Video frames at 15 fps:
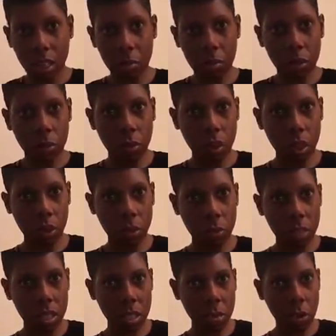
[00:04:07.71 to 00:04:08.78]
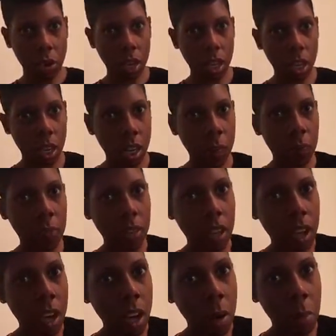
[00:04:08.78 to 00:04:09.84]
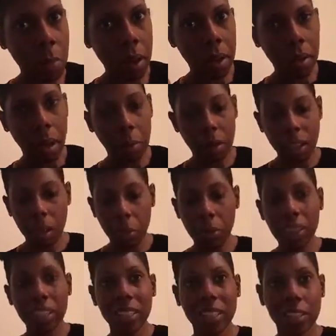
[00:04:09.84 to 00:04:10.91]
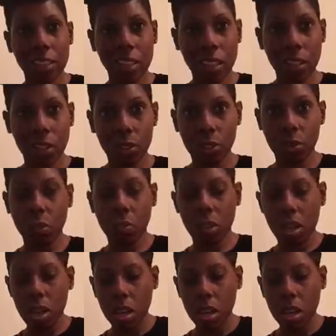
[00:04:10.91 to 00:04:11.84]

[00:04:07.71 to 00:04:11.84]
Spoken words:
I'm gonna do it a little bit smaller, but I'm gonna put this in the soup.